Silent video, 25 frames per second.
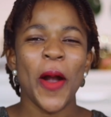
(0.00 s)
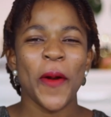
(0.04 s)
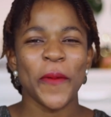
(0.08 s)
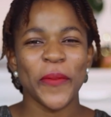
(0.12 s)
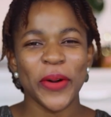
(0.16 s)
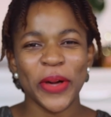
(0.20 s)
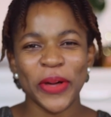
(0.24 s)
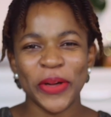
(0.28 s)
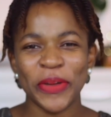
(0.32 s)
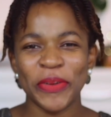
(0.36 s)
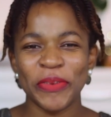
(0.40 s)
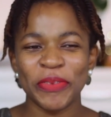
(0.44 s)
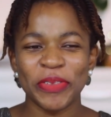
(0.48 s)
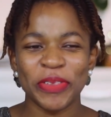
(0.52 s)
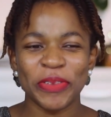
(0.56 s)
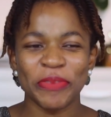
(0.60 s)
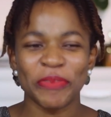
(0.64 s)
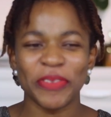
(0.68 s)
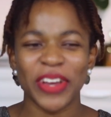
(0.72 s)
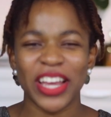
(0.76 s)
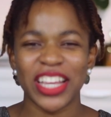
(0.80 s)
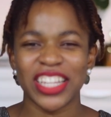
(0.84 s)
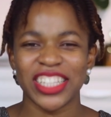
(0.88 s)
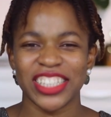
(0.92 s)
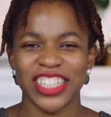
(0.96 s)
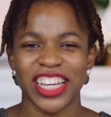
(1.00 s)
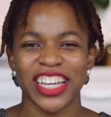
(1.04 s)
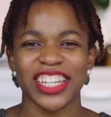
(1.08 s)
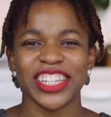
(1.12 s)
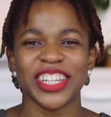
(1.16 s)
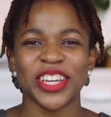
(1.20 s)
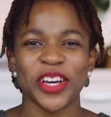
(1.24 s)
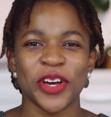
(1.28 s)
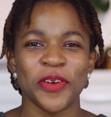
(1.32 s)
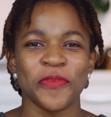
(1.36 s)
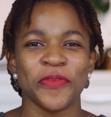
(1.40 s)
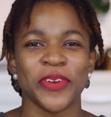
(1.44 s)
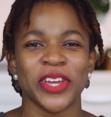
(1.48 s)
welcome to my
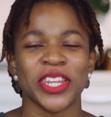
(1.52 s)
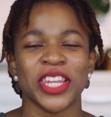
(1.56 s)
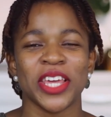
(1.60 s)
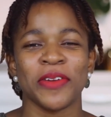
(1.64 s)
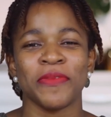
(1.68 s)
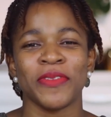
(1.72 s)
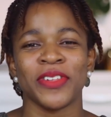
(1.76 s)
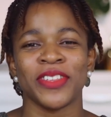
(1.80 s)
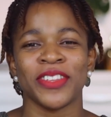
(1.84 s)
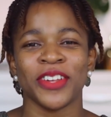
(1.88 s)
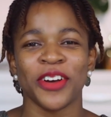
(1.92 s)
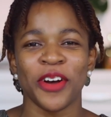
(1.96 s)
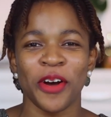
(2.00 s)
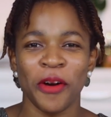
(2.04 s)
channel. My name is